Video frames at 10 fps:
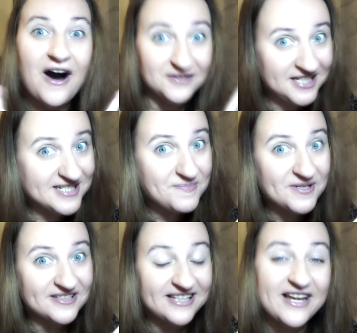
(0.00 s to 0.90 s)
on his
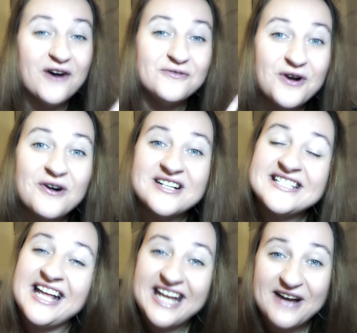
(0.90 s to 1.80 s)
birthday, of
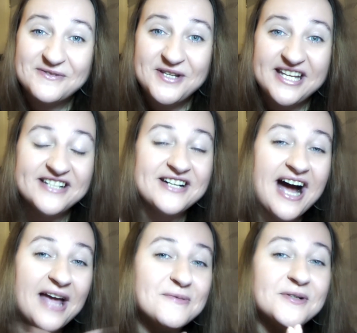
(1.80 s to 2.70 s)
course, like every year,
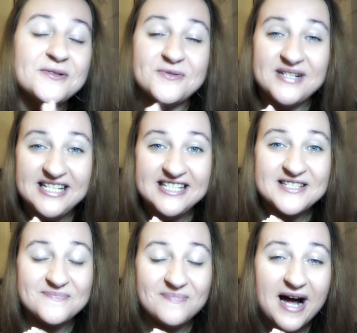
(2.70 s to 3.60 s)
I will
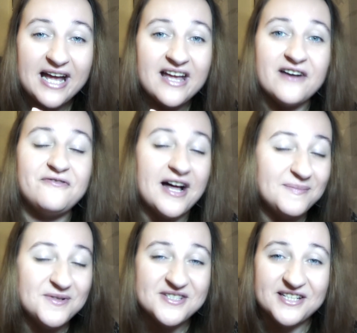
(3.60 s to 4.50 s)
release my
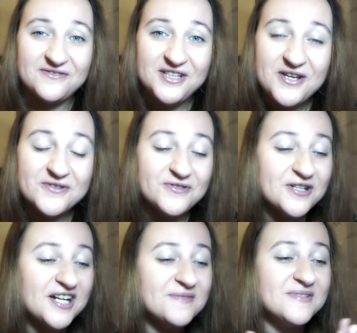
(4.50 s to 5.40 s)
fan music video
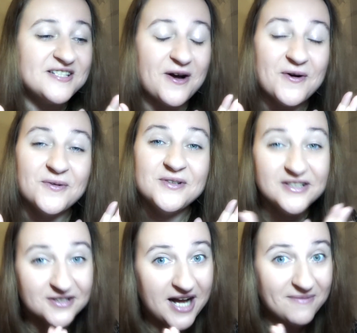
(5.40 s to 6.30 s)
for him, so
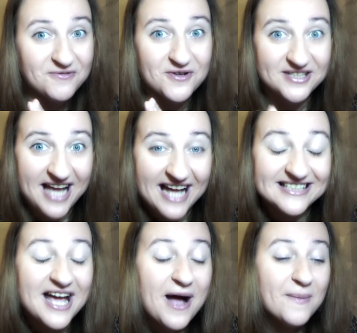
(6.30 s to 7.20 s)
look up for
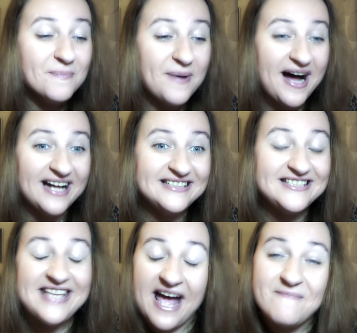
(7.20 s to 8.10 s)
that. But
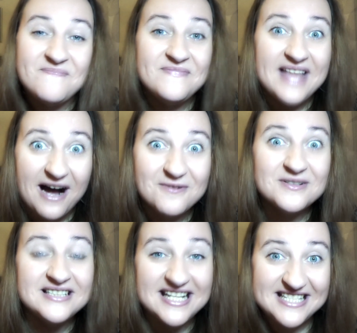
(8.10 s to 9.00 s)
yeah, now
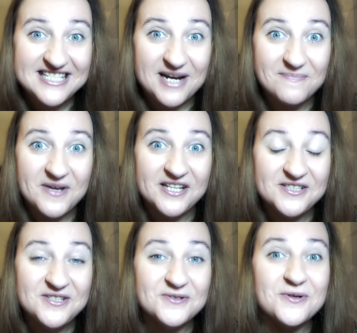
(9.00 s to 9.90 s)
let's jump
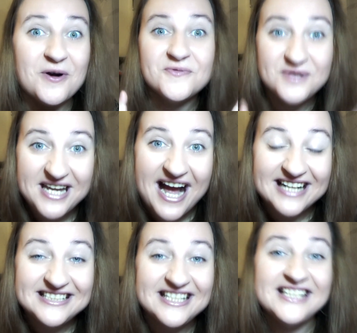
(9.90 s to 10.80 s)
into
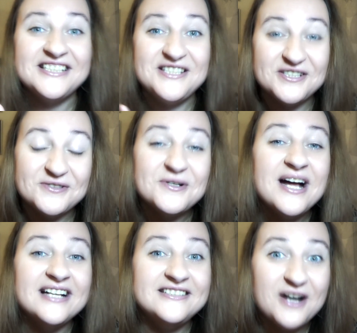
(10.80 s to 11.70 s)
reacting to
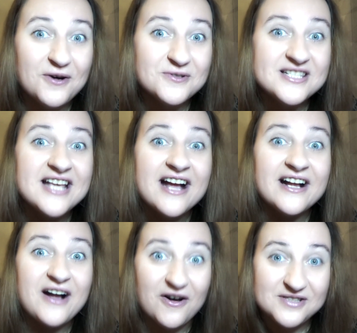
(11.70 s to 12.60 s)
those
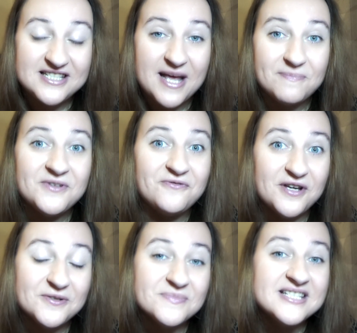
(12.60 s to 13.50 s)
concept
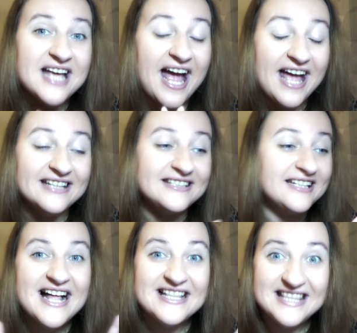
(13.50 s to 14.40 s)
films and
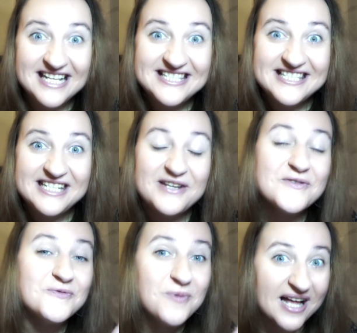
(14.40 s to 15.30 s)
let's see
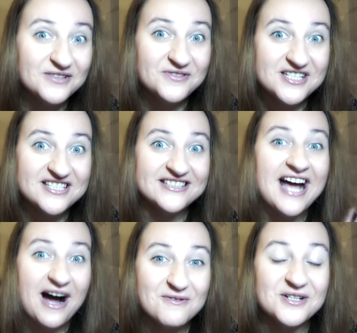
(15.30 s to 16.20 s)
what vision
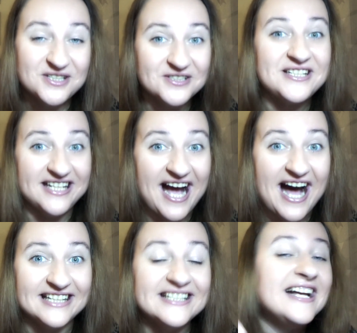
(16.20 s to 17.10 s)
our Cookie
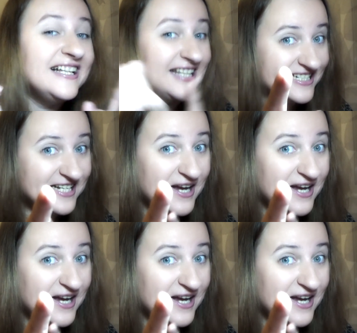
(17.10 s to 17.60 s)
had. Let's